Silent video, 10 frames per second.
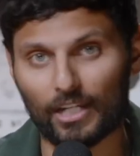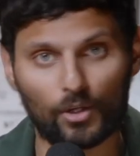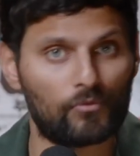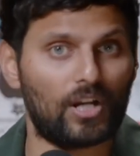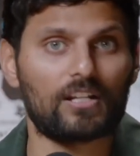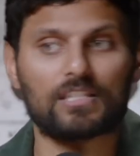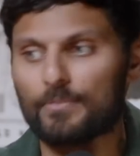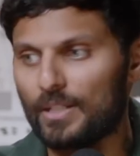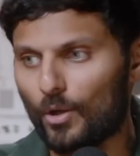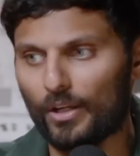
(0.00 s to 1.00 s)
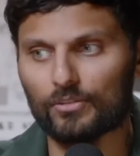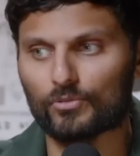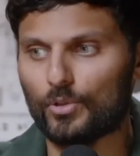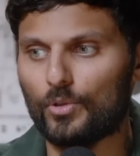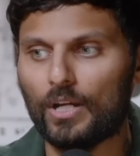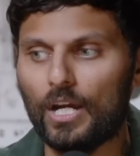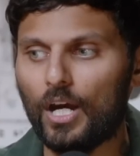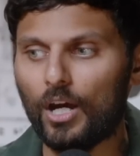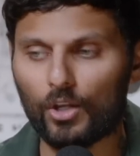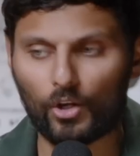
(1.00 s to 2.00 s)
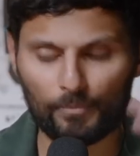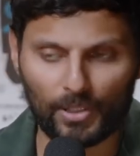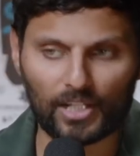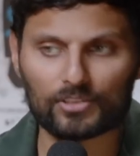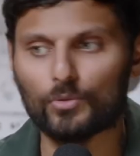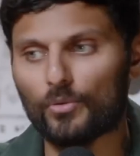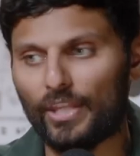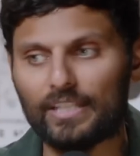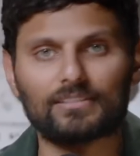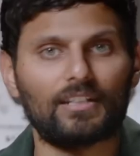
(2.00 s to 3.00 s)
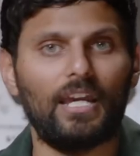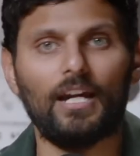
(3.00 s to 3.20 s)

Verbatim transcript: I know Rangan's been going through a lot of personal things today.